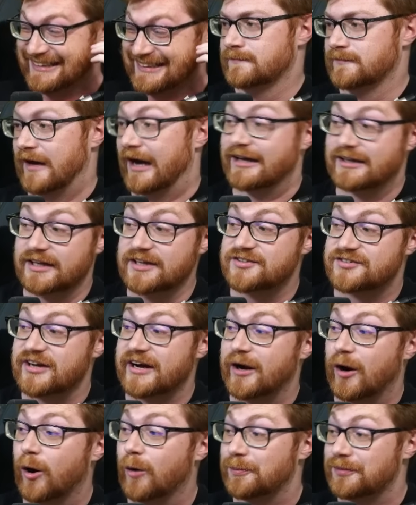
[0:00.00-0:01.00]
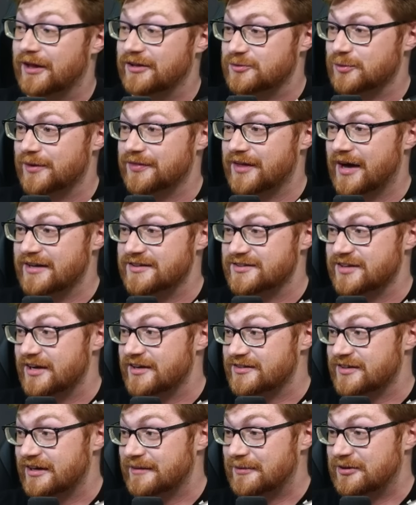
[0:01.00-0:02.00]
At least I hope that's what that says.
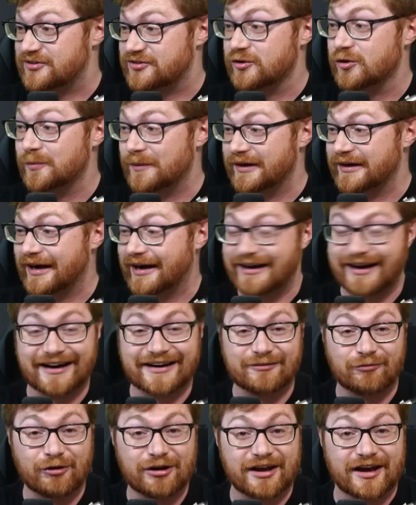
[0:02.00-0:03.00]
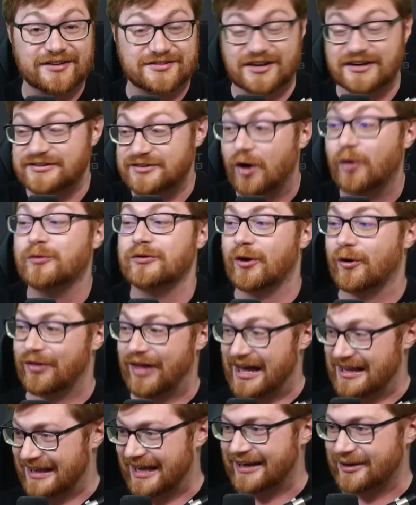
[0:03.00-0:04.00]
I'm assuming I, I realize I don't know
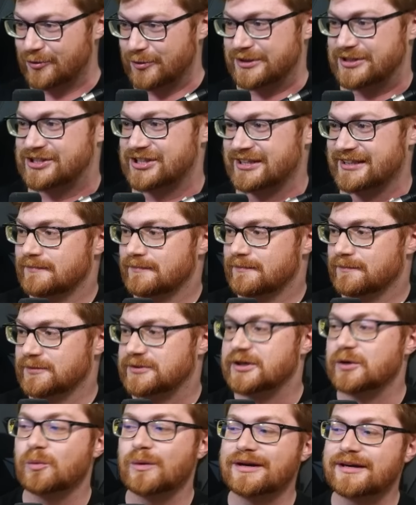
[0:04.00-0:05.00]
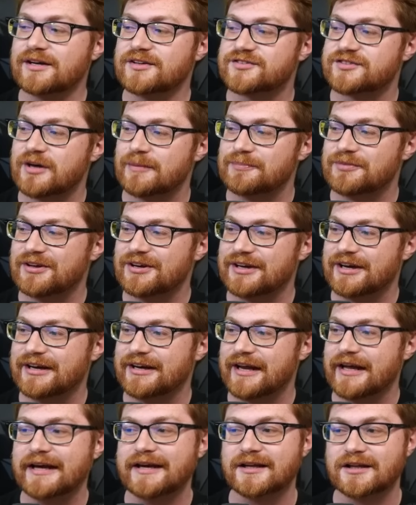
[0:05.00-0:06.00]
that language. Can we get something in
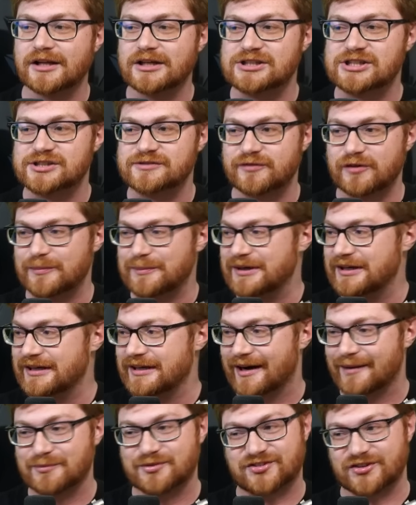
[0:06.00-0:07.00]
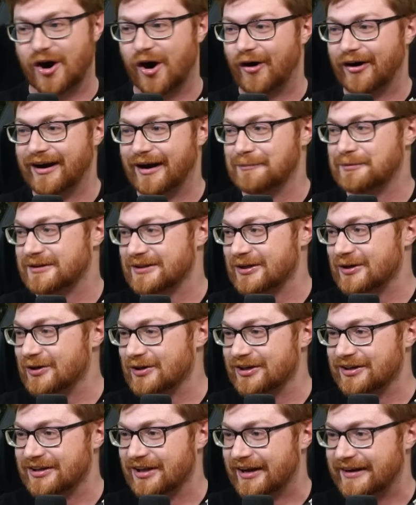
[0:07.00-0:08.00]
English for me? I'm sorry. I'm
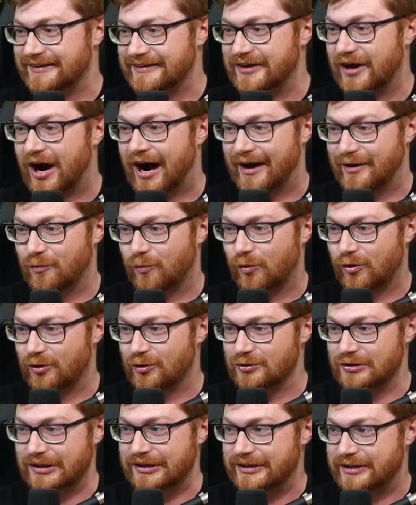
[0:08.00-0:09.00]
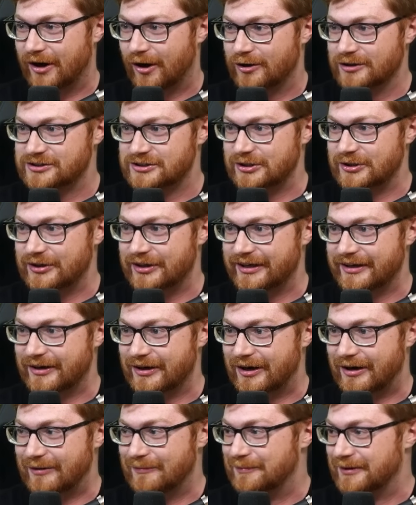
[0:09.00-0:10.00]
clearly like not worldly cultured and
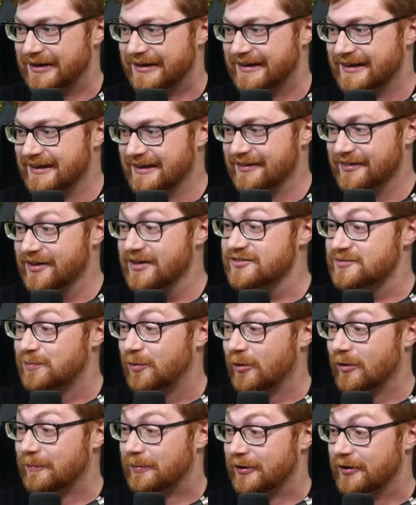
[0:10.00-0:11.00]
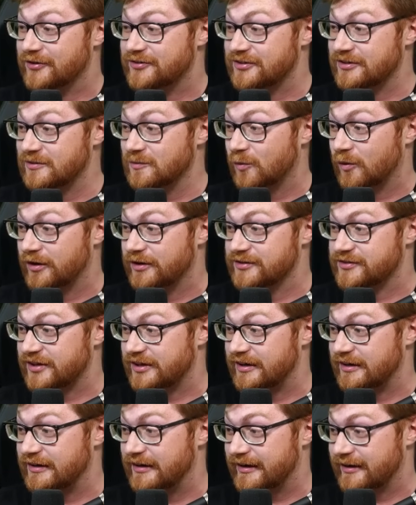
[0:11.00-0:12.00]
all, but this poor person was,
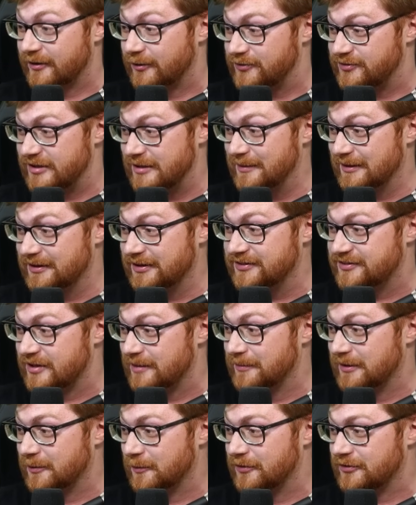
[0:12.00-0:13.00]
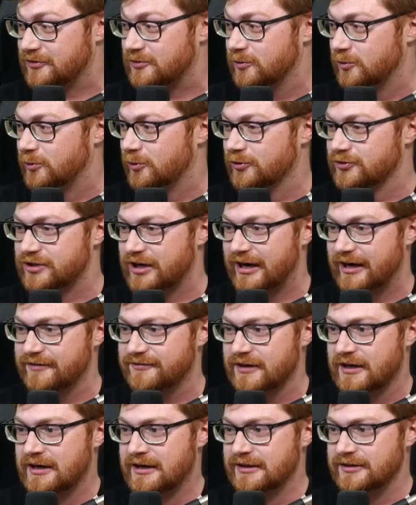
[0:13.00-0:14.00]
uh, I don't know, seemingly something with Google Drive.
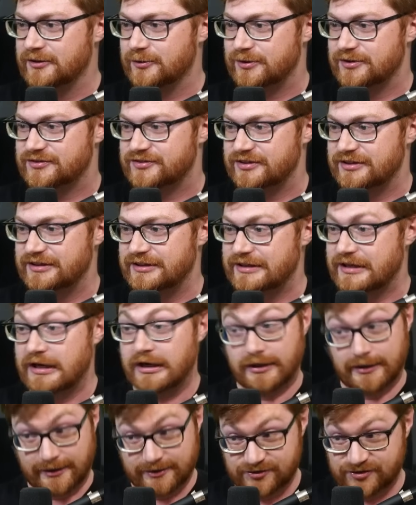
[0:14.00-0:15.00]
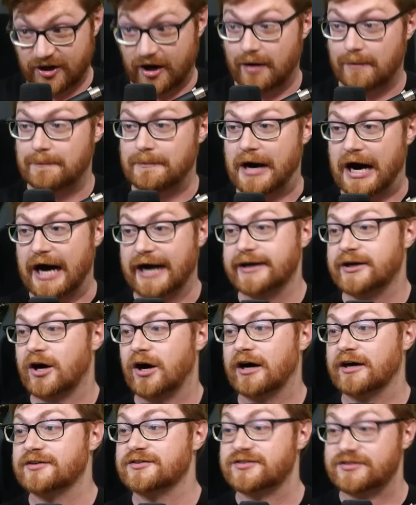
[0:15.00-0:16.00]
You could see some
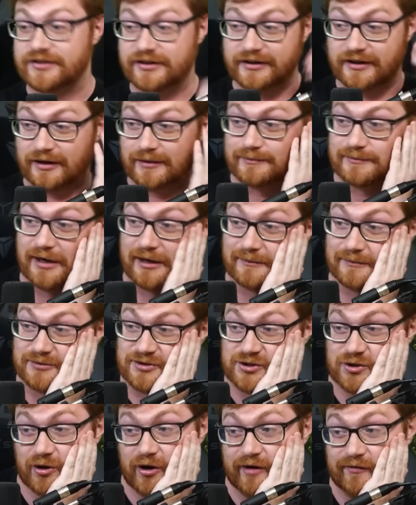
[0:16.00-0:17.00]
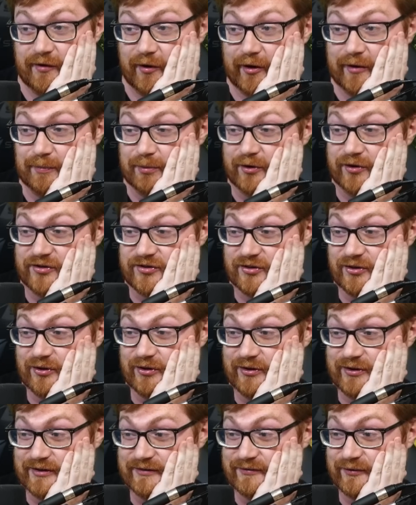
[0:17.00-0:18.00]
icons that I'm, I'm sure are very
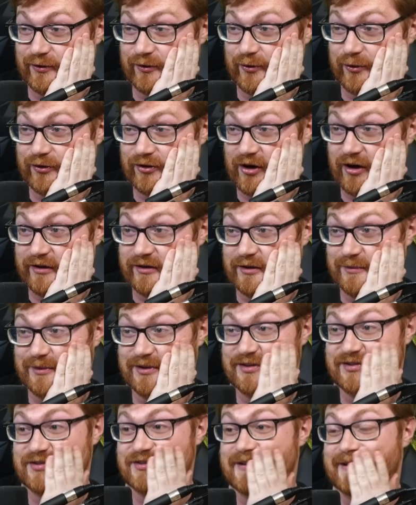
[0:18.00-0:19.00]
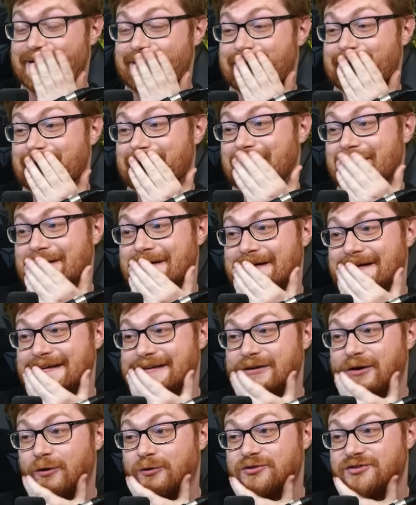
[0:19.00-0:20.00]
personal for their documents and uh,
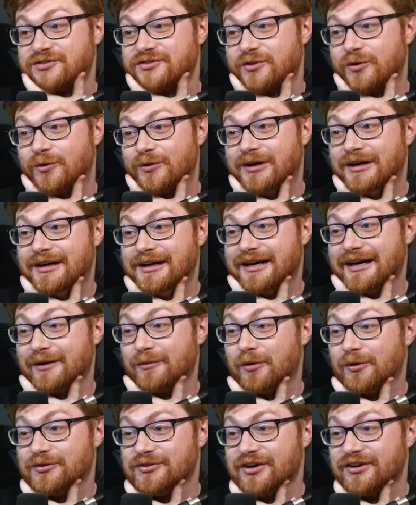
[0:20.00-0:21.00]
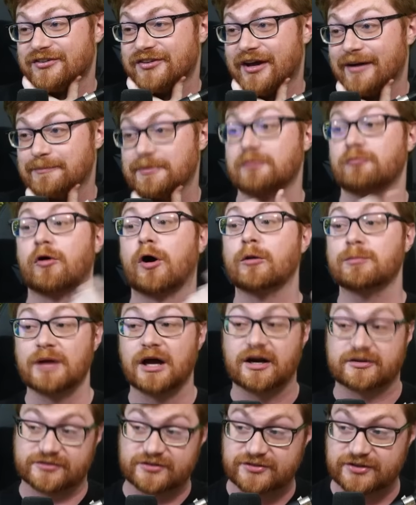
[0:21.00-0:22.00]
notes, so I won't touch that. But
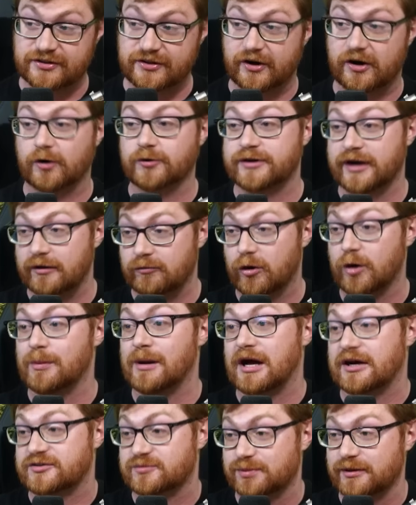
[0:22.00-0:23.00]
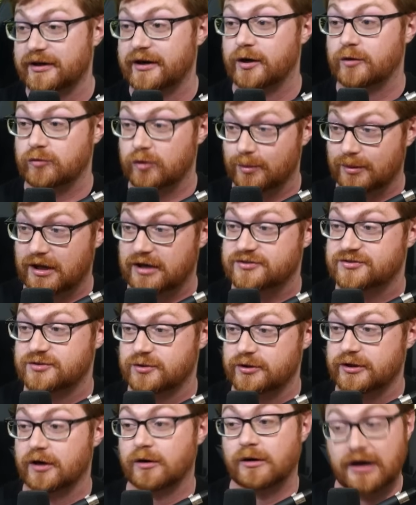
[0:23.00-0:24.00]
Roblox is in there. Okay, Roblox Player, Roblox
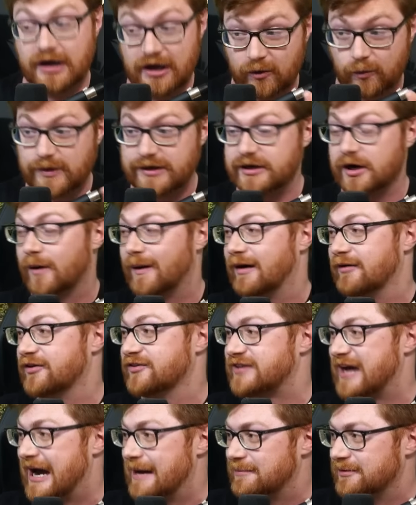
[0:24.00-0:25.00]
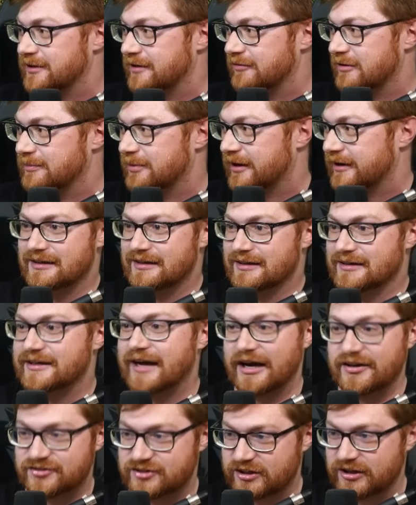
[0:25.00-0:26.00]
Studio. We know how this happened, everybody.
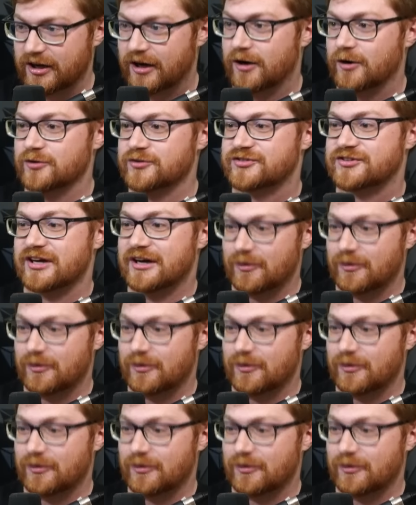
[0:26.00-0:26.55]
Case closed.